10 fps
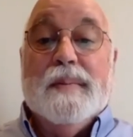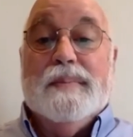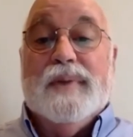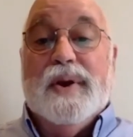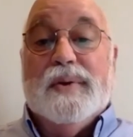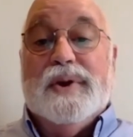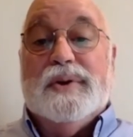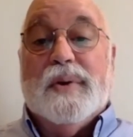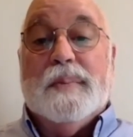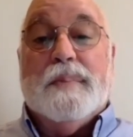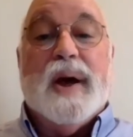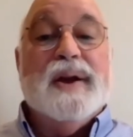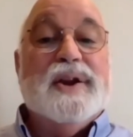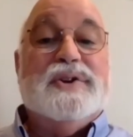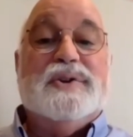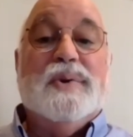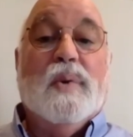you know, you don't punish